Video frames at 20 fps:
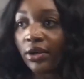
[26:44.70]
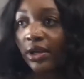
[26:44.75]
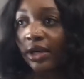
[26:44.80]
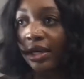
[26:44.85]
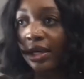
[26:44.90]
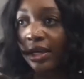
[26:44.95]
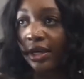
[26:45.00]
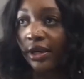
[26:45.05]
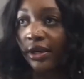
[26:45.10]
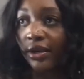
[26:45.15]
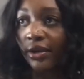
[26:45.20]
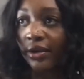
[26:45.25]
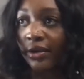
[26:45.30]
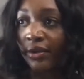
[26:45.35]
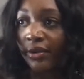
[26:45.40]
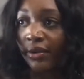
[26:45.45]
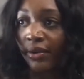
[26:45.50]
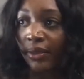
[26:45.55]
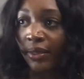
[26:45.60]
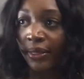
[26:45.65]
Okay.
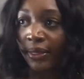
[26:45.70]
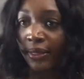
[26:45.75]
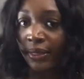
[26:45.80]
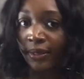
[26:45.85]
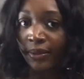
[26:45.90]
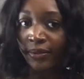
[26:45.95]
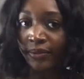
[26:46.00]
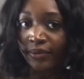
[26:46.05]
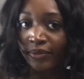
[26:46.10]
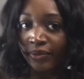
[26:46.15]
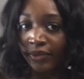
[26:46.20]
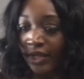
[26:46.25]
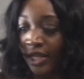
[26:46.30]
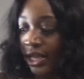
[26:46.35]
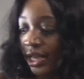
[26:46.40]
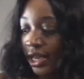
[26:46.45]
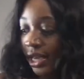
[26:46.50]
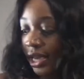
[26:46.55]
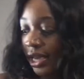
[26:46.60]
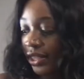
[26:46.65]

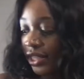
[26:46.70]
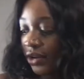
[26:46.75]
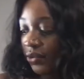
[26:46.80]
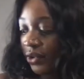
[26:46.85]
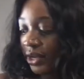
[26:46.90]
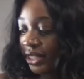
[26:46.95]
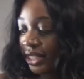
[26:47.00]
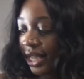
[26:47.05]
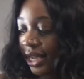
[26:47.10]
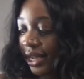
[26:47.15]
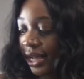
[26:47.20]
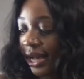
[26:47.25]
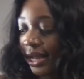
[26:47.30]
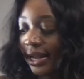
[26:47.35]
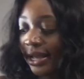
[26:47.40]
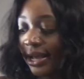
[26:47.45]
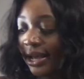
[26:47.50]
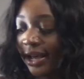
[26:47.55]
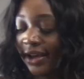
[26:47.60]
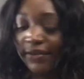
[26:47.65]
And then once I kind
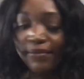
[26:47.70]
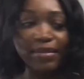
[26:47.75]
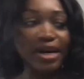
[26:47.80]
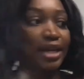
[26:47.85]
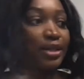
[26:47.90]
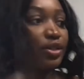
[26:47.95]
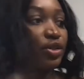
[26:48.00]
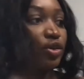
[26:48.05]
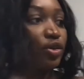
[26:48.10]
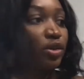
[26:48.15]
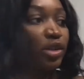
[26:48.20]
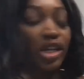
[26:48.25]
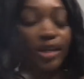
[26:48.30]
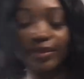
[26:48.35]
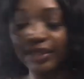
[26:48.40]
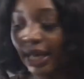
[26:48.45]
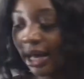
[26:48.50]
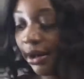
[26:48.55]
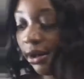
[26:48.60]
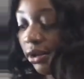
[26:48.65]
of have my
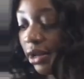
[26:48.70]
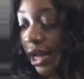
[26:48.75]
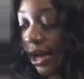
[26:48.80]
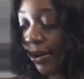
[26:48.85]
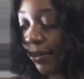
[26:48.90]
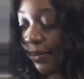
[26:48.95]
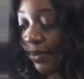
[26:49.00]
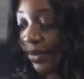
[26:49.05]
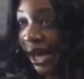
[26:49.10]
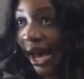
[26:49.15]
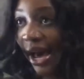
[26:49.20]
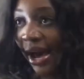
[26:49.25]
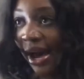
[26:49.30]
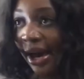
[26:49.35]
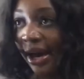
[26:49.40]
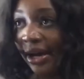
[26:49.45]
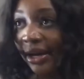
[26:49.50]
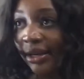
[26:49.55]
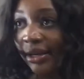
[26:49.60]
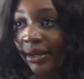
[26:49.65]
tulips, I'll come
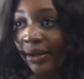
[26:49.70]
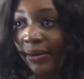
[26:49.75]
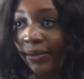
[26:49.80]
back